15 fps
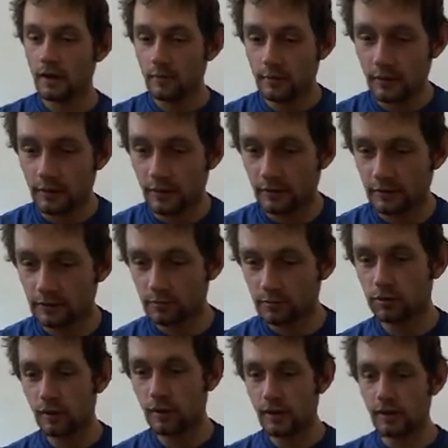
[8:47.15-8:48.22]
because it's
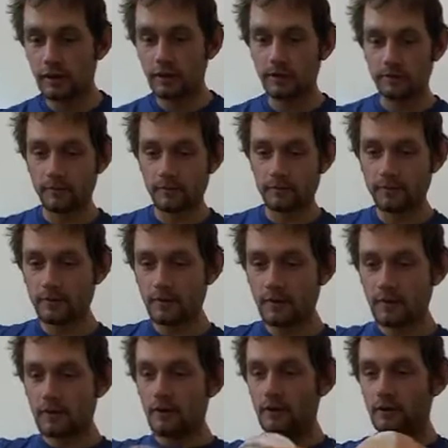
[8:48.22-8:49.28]
playing,
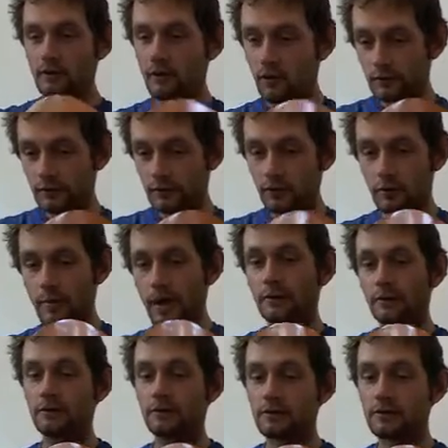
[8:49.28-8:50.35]
you're always going back
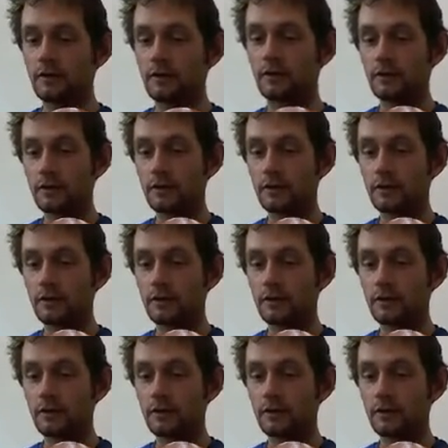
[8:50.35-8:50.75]
to C.